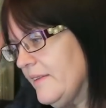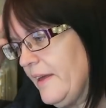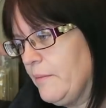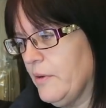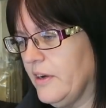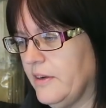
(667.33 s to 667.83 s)
they
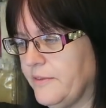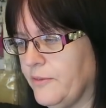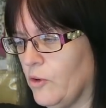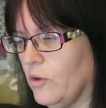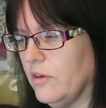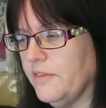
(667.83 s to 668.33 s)
were
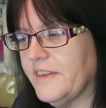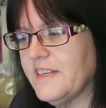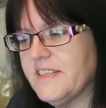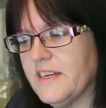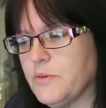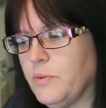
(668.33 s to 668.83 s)
for things
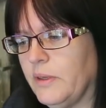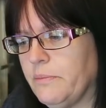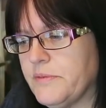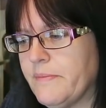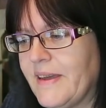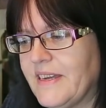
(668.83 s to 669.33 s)
that will
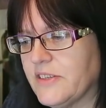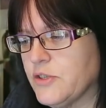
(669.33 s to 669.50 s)
make